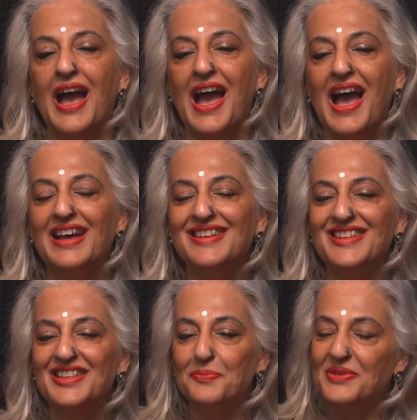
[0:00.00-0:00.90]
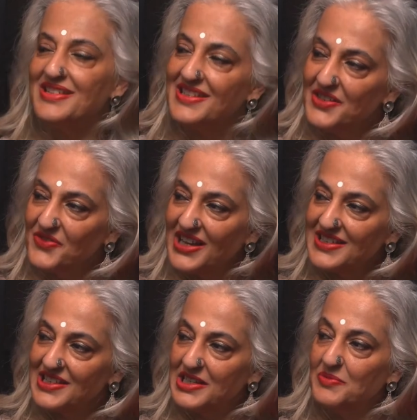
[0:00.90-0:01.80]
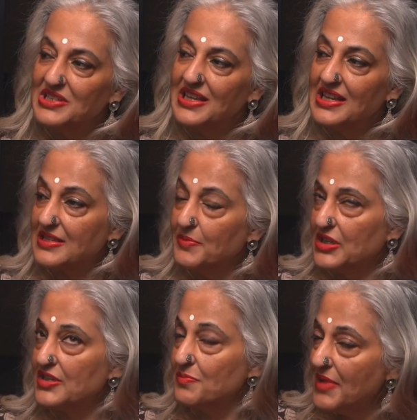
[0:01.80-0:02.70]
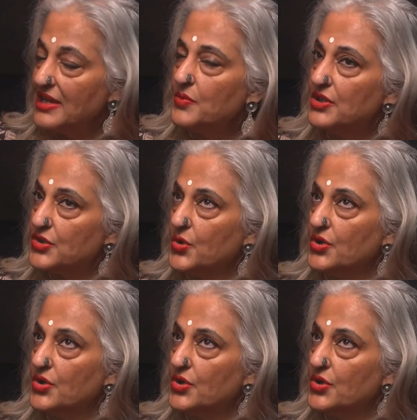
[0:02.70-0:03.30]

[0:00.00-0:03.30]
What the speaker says: And the person advising him says, because men were taught